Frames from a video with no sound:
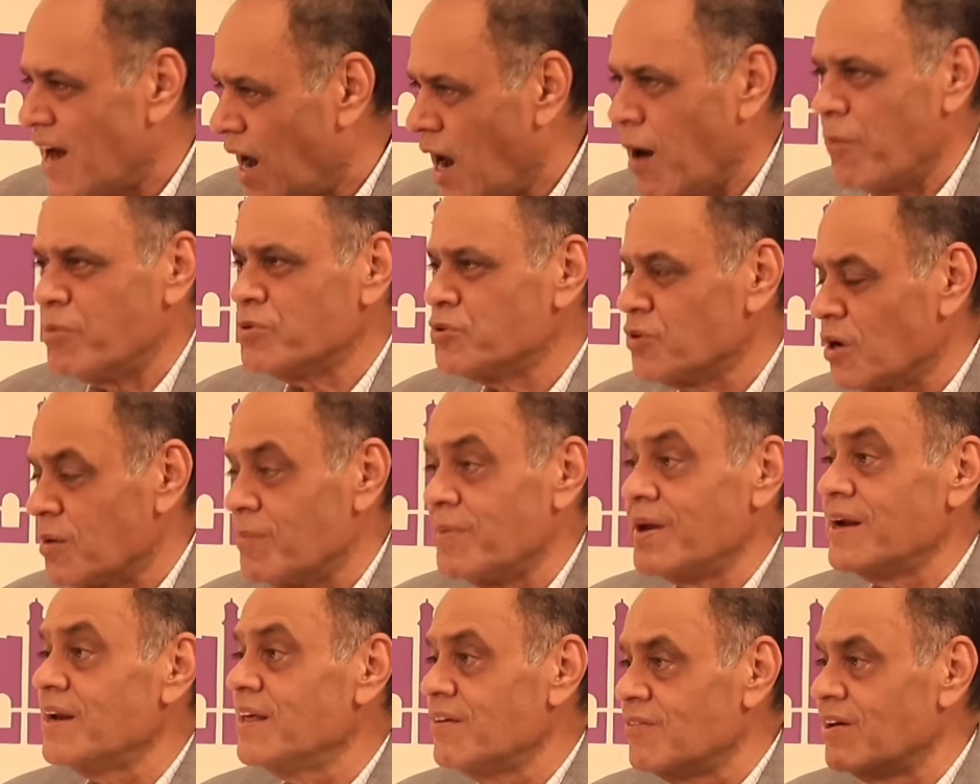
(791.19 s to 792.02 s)
How much I
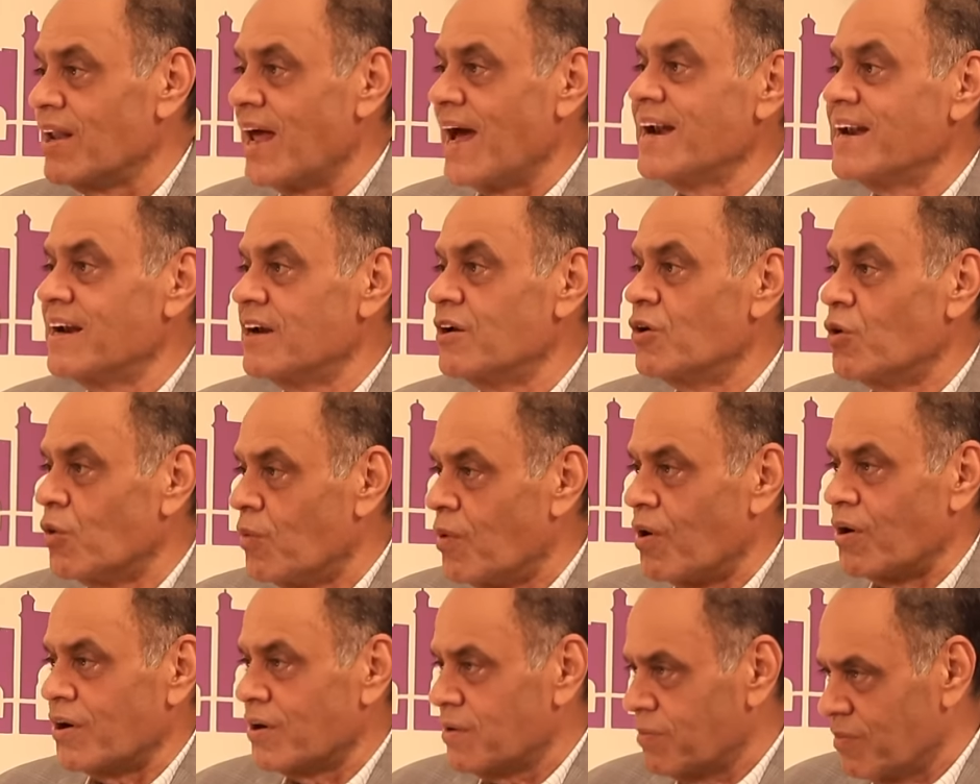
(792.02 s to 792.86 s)
made, even I didn't know
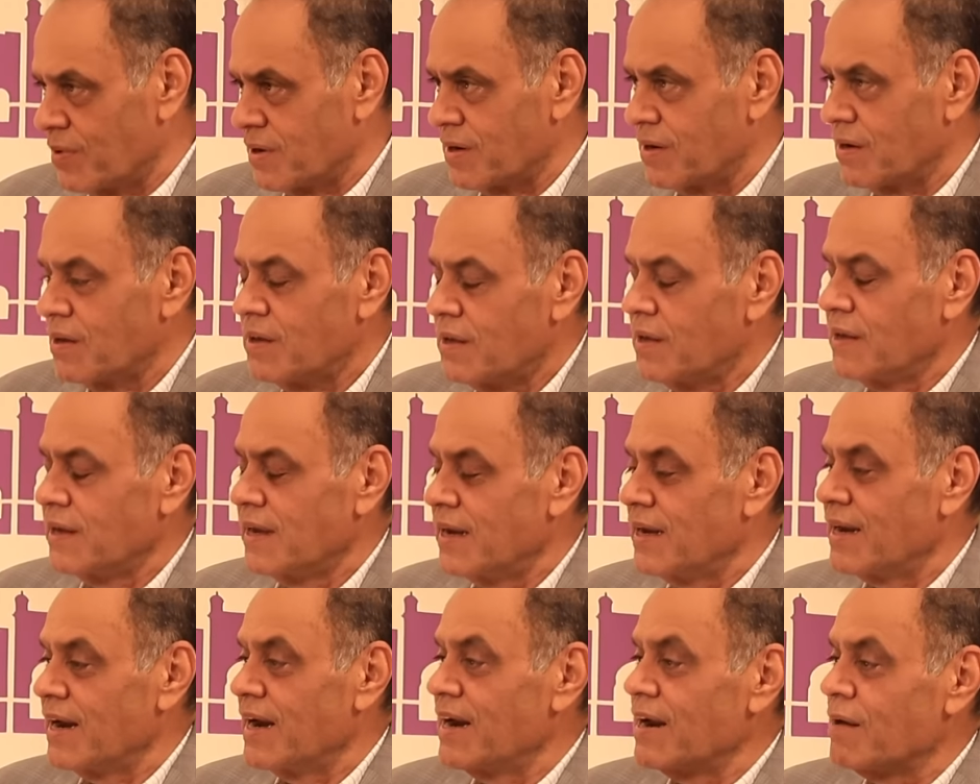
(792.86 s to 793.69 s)
about it, but
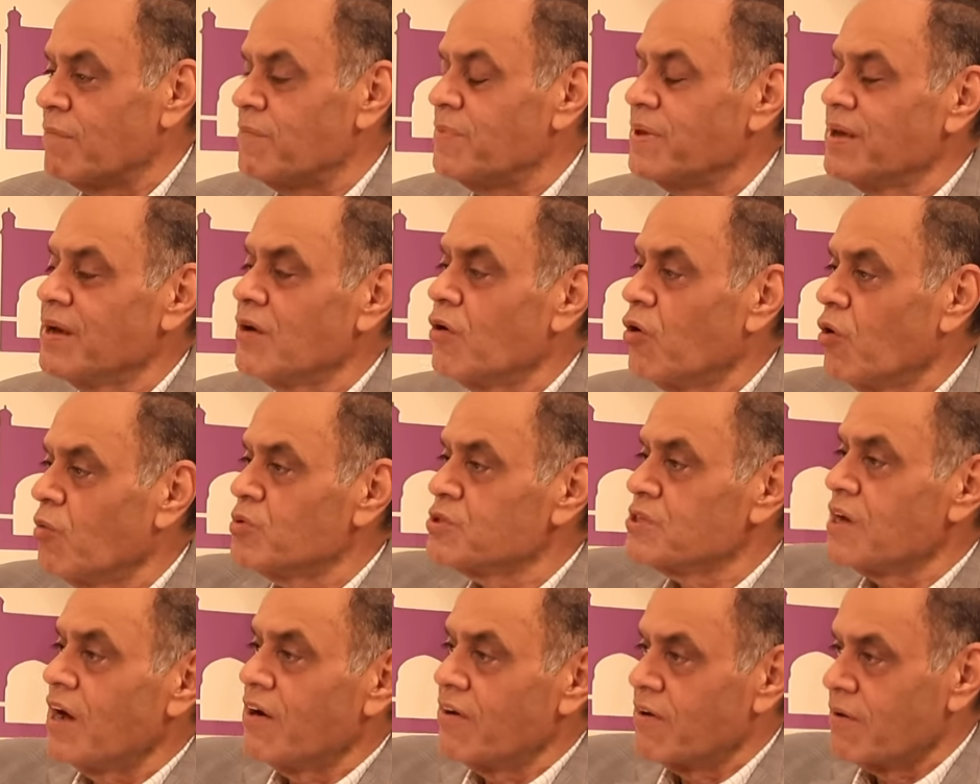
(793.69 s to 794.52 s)
it ended up being
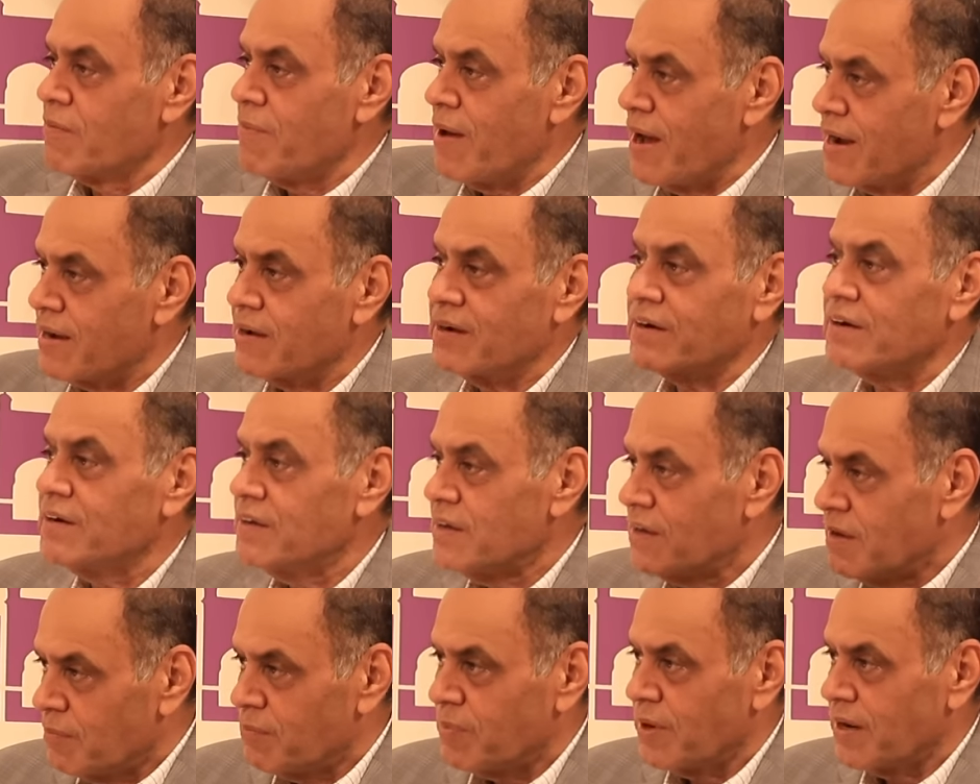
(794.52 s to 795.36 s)
almost 100 bagger.
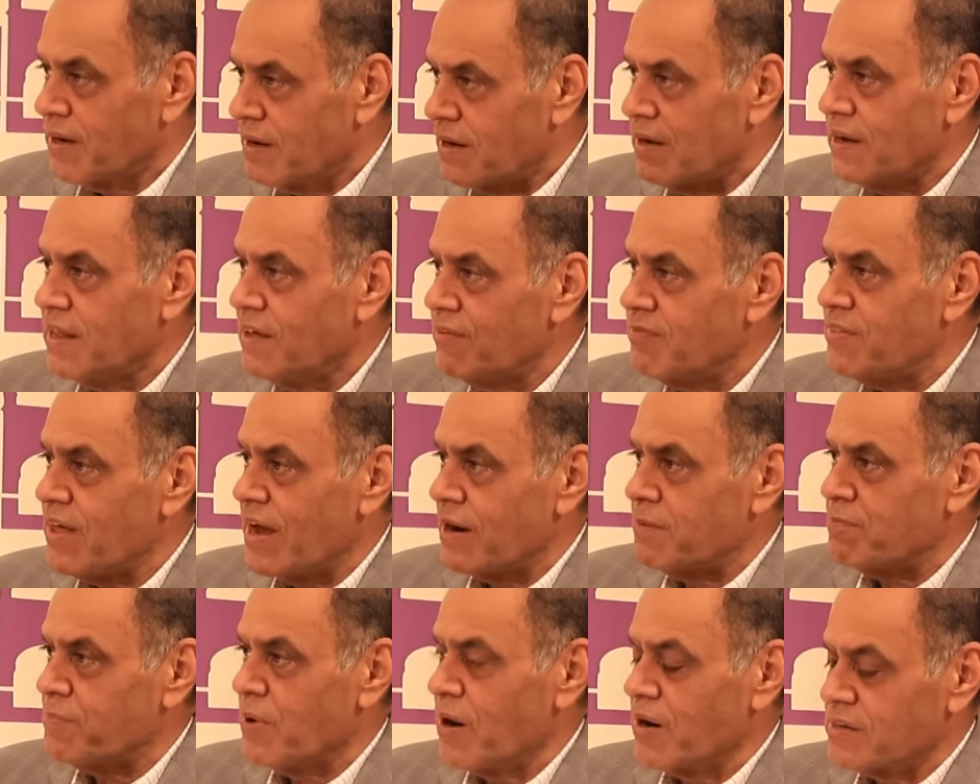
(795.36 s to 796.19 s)
But leave
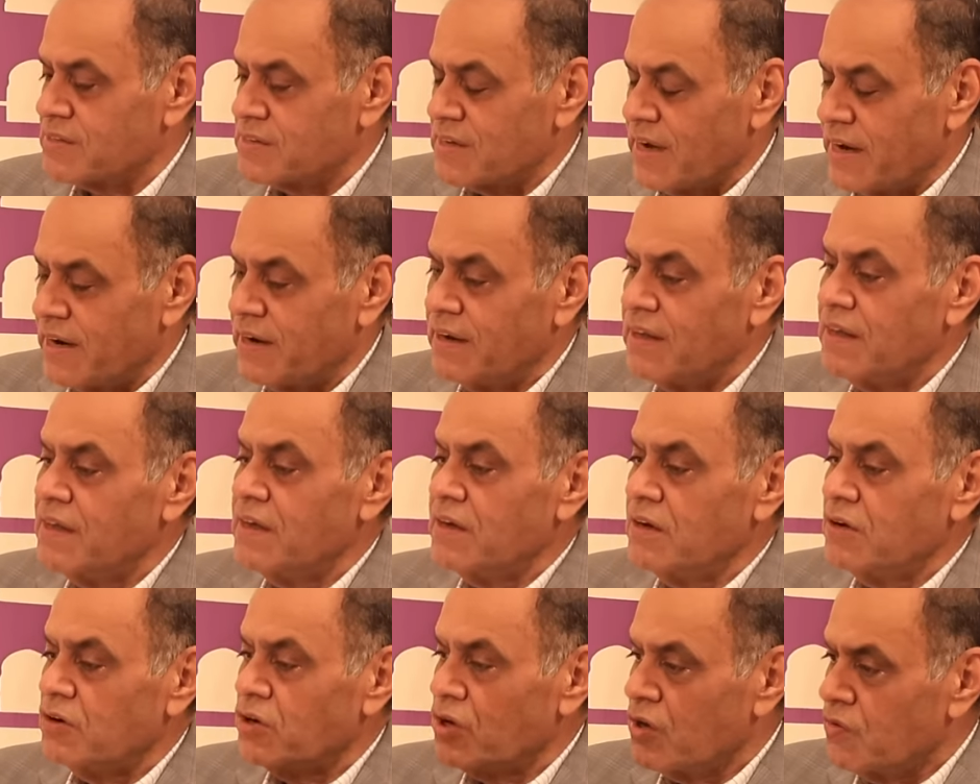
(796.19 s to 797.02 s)
that part aside.
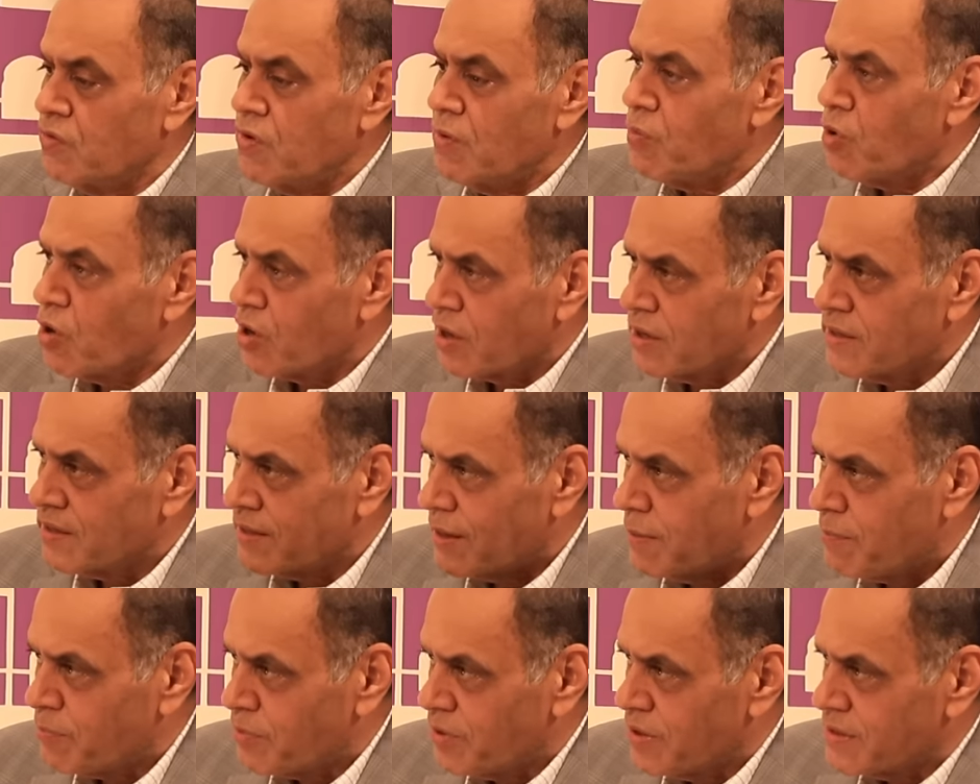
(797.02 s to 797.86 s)
To give you a more
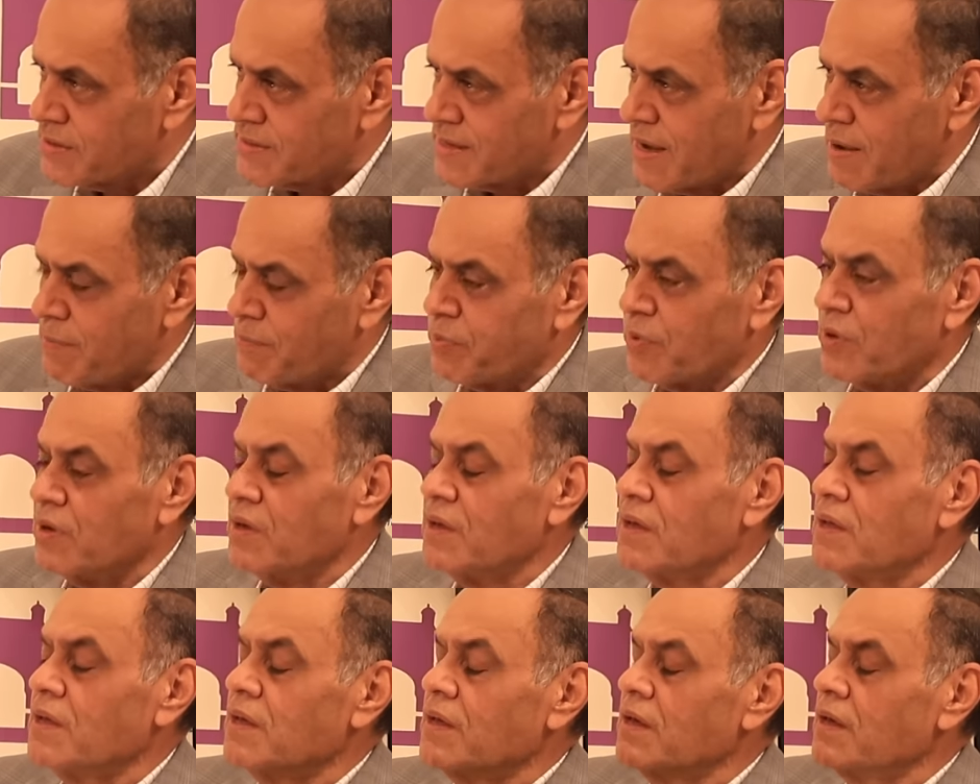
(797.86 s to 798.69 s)
contemporary
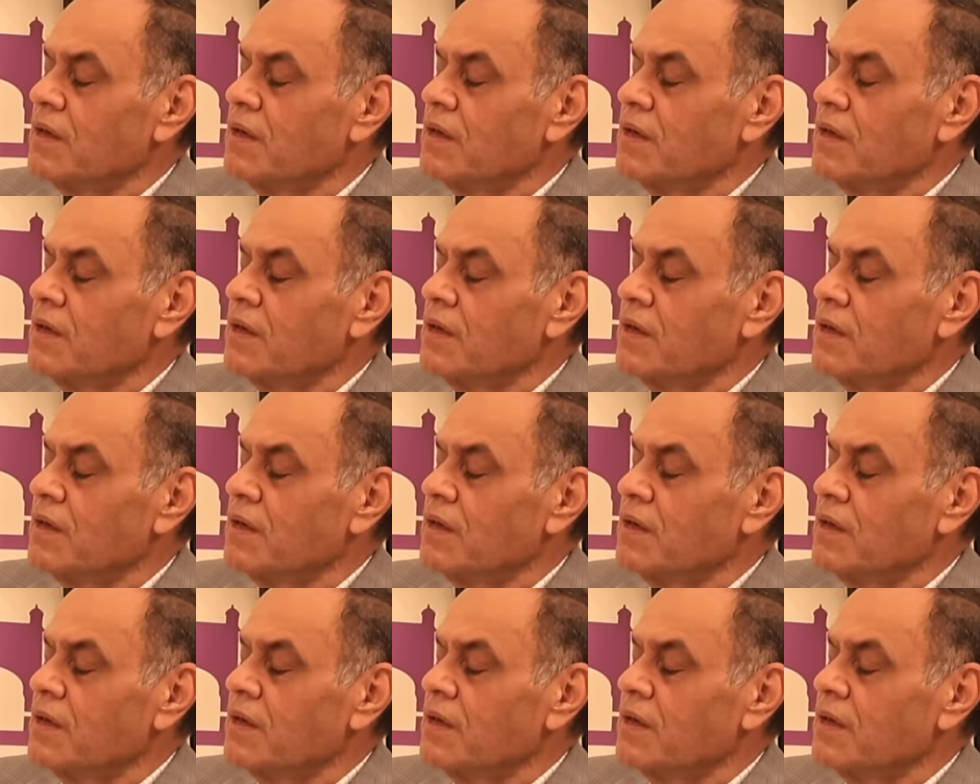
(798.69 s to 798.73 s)
example,